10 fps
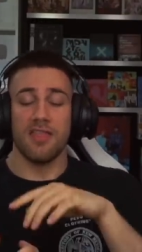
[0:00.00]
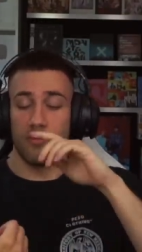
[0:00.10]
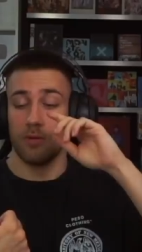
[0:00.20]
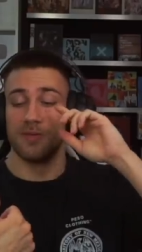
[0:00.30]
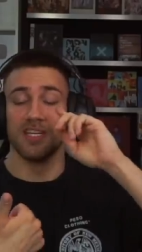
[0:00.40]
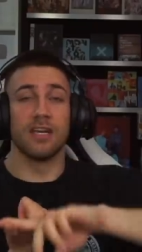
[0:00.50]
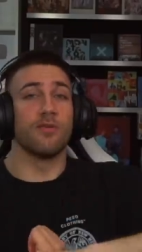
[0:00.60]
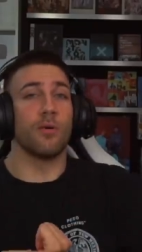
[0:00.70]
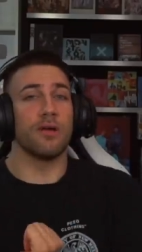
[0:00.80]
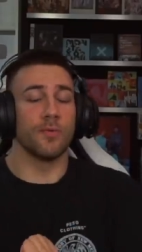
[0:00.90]
There will be a
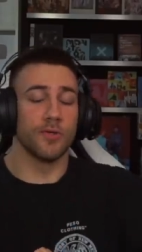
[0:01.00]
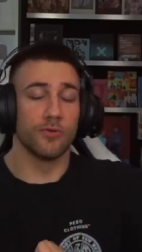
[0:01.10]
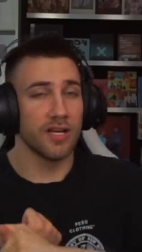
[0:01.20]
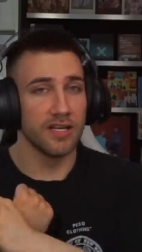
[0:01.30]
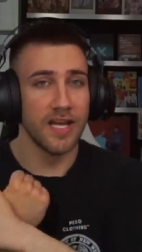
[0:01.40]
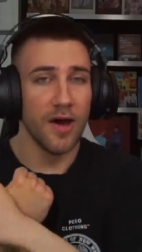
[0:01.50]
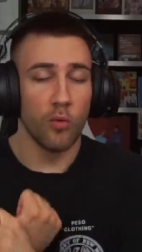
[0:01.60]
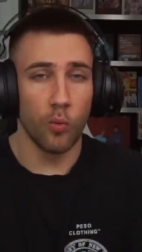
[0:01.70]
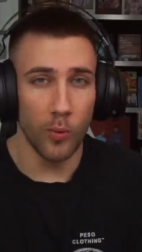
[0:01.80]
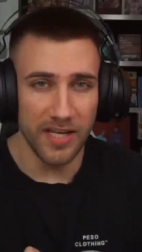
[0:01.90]
giveaway where you can
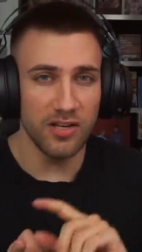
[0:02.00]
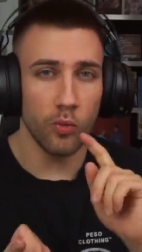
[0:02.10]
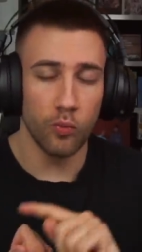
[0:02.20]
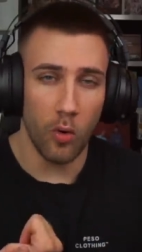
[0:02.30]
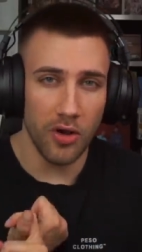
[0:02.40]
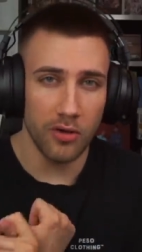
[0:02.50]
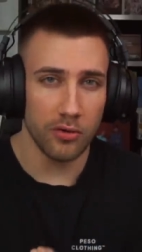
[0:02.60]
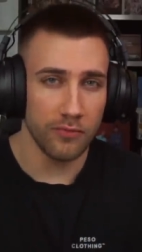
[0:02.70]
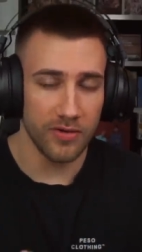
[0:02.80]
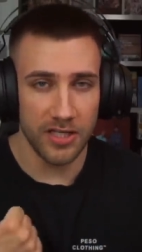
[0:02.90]
win one
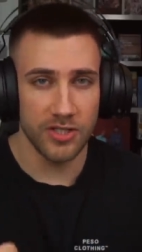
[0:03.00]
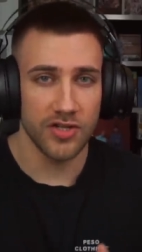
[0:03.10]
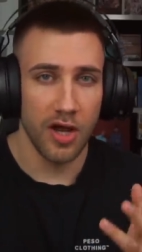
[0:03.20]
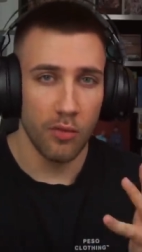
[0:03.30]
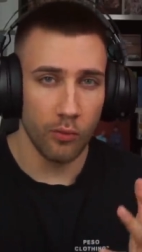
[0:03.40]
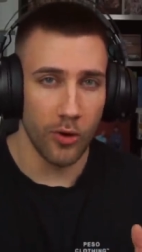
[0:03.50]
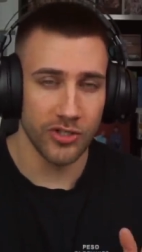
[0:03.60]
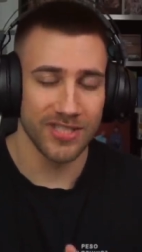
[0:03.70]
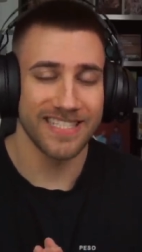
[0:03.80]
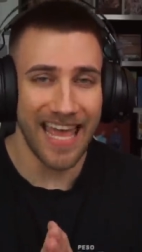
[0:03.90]
of each
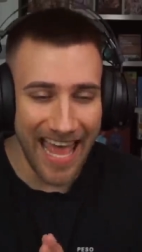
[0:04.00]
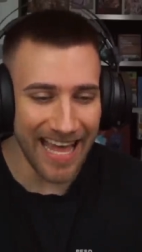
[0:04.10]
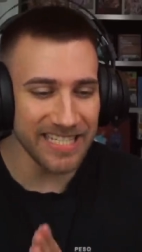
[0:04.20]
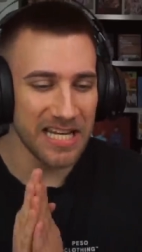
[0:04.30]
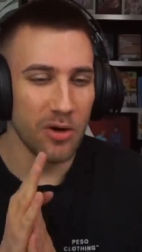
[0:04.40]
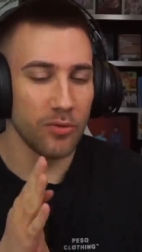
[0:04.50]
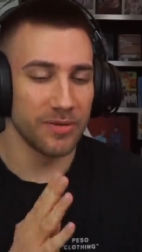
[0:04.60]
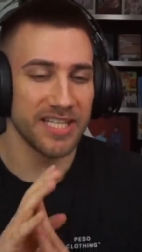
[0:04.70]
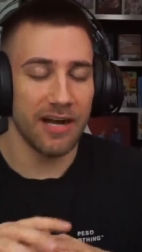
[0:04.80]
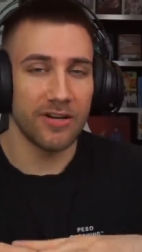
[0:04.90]
versions. And we
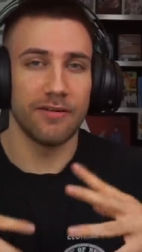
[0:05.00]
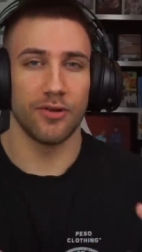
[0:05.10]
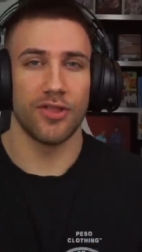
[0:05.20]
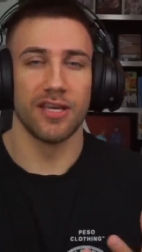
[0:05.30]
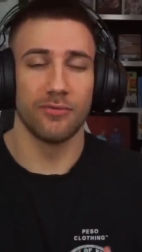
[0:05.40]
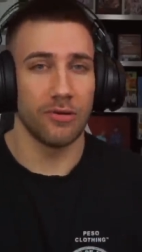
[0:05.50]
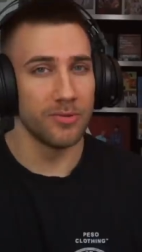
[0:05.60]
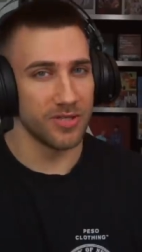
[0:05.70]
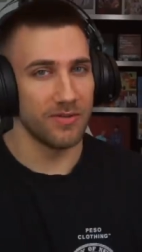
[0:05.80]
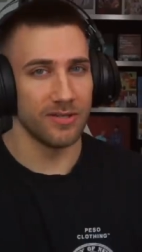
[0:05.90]
will cover everything from
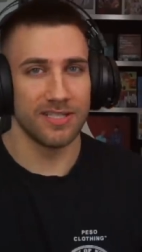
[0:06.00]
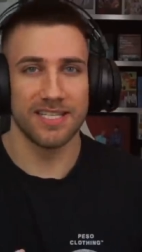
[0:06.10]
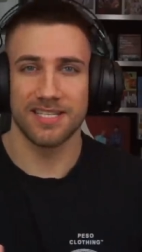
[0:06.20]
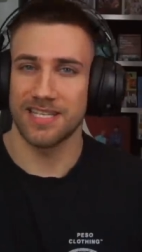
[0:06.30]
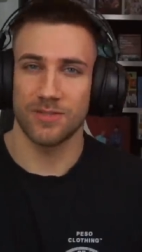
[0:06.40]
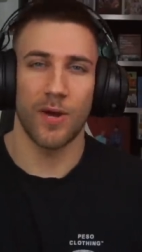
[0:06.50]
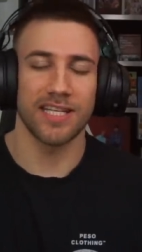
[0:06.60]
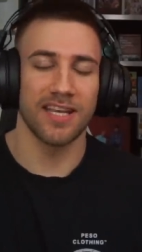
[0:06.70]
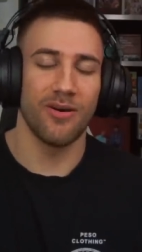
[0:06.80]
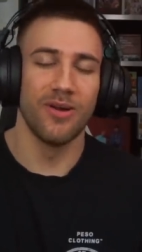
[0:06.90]
music video teasers as
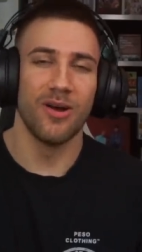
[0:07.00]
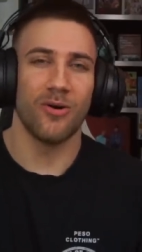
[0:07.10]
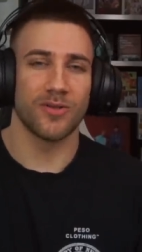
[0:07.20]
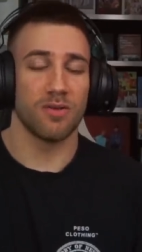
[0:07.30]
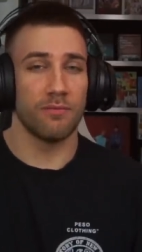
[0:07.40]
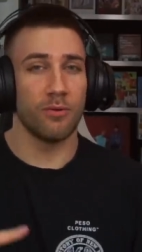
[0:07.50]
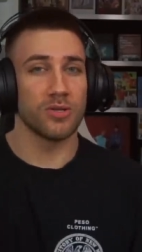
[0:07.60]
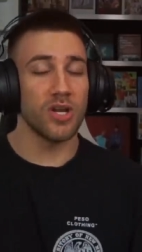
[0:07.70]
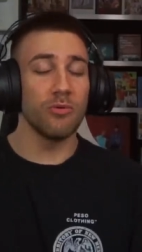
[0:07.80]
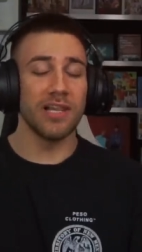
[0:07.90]
right now or to the full
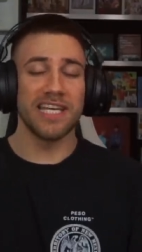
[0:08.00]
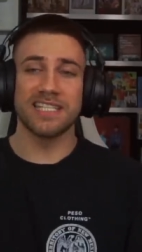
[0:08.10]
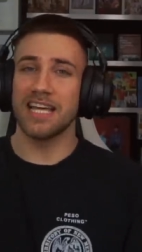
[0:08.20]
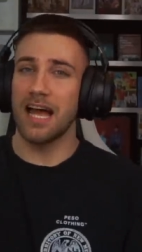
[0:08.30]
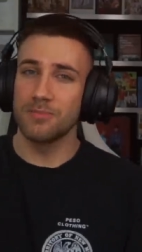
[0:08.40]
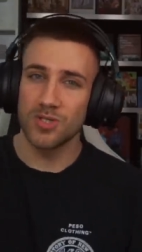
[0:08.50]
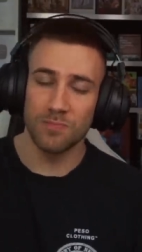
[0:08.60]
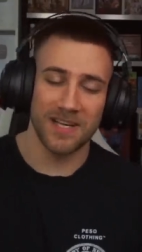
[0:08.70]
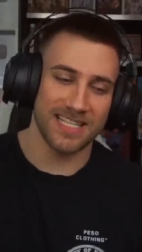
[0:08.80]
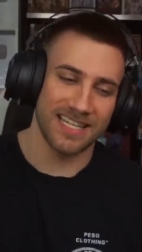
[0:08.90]
song release. I'm
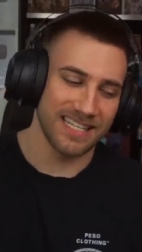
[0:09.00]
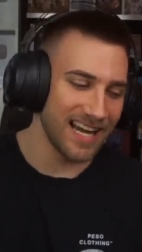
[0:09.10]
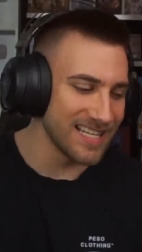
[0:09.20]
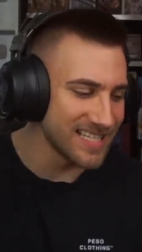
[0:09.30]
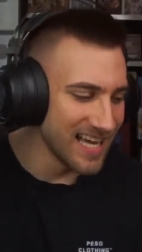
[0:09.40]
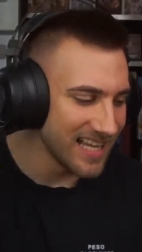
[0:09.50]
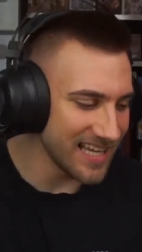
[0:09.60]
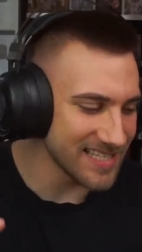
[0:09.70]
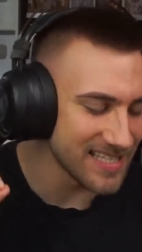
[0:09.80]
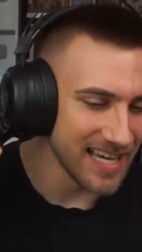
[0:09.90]
super excited, guys.
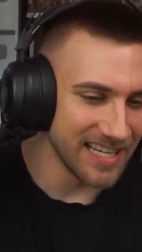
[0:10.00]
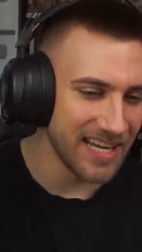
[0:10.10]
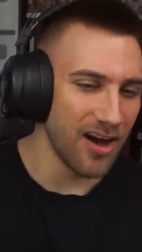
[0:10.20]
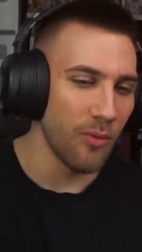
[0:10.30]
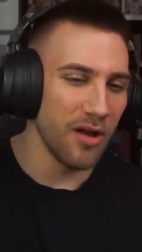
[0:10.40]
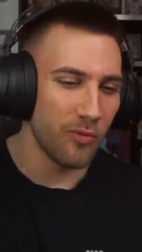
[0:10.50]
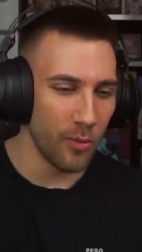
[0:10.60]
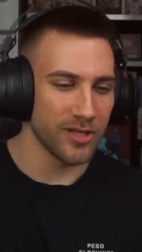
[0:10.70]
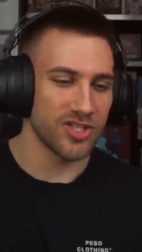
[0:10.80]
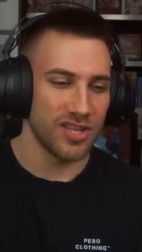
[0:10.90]
Let's now
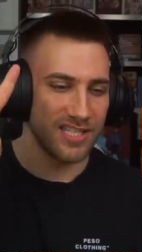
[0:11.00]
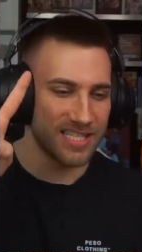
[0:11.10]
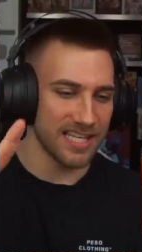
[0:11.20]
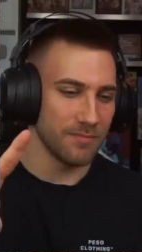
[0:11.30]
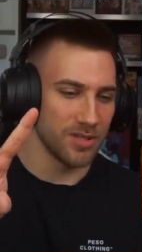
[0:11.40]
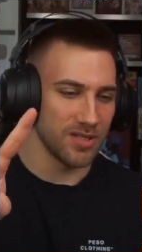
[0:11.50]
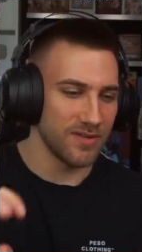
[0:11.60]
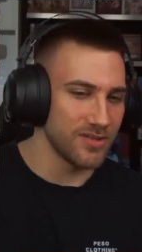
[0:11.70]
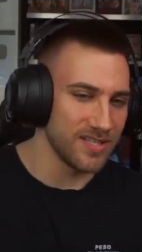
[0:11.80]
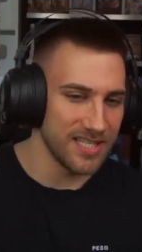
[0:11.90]
watch the second music
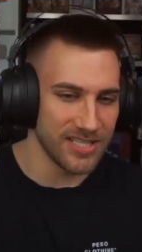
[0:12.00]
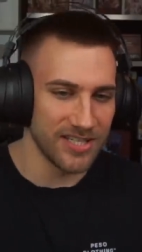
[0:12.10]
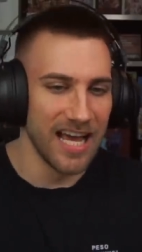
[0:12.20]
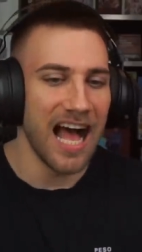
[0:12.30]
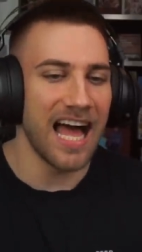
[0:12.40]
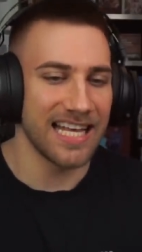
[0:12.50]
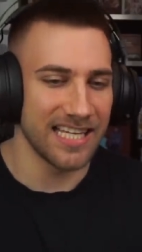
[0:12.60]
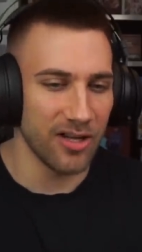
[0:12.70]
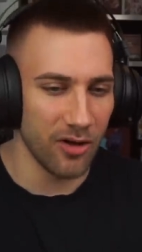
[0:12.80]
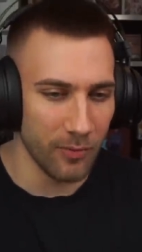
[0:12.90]
video teaser. I
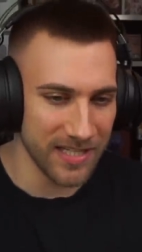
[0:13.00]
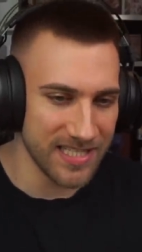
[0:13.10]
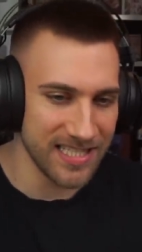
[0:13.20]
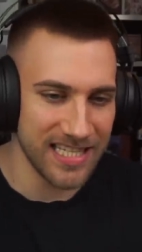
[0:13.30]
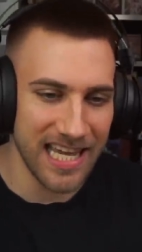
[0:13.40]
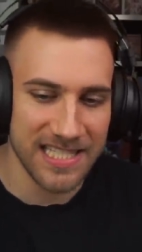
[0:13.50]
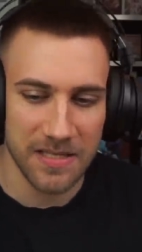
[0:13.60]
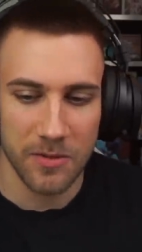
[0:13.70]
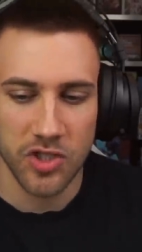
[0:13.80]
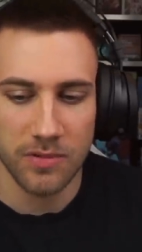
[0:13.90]
can already see
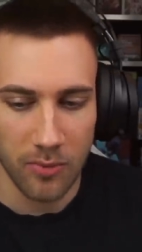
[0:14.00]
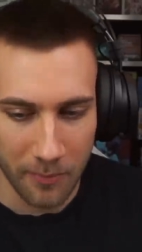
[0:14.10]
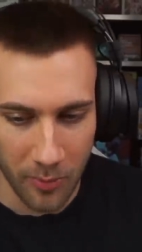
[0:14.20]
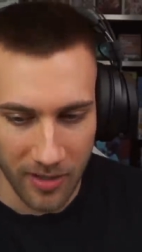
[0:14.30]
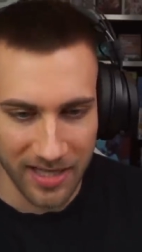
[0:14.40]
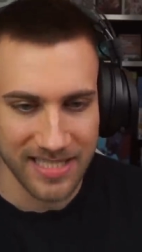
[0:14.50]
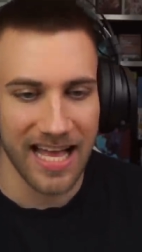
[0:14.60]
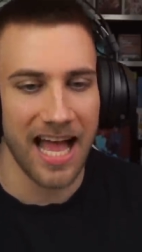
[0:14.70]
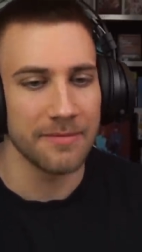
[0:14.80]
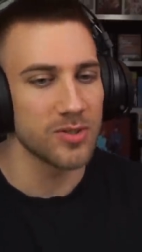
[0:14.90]
Dancing Machine Momo, guys. I am